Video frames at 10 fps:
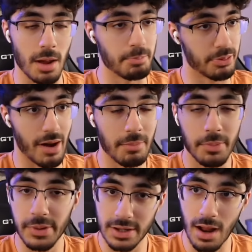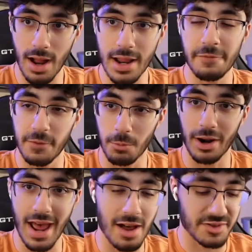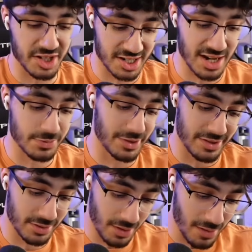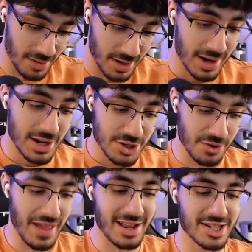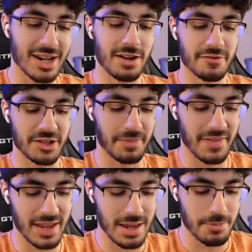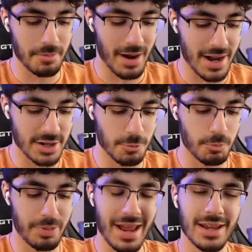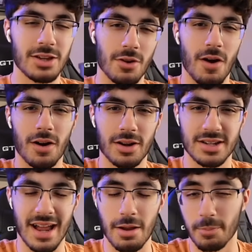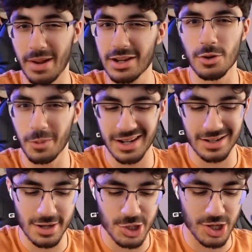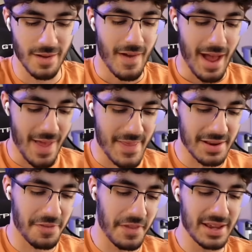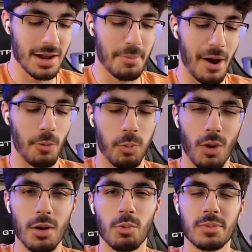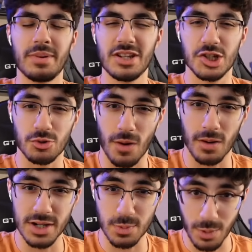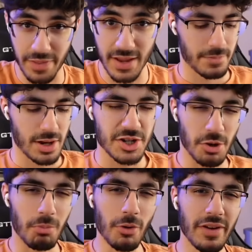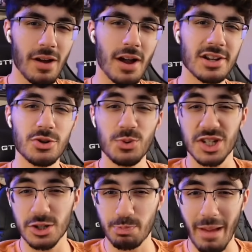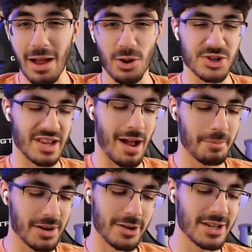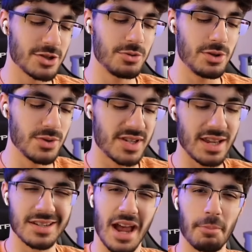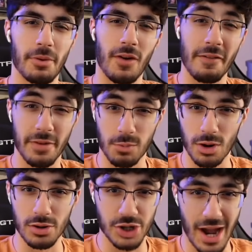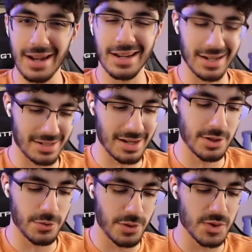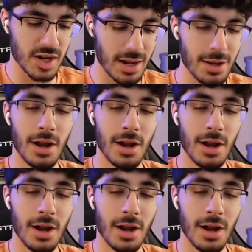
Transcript: Probably not, if you want to have success with your card. So that's kind of something to keep in mind. Pick your archetype, or pick your win condition, and then think about what would be strongest with it. So moving on to spells. Now I'm going to use the example of the Royal Giant and continue using it,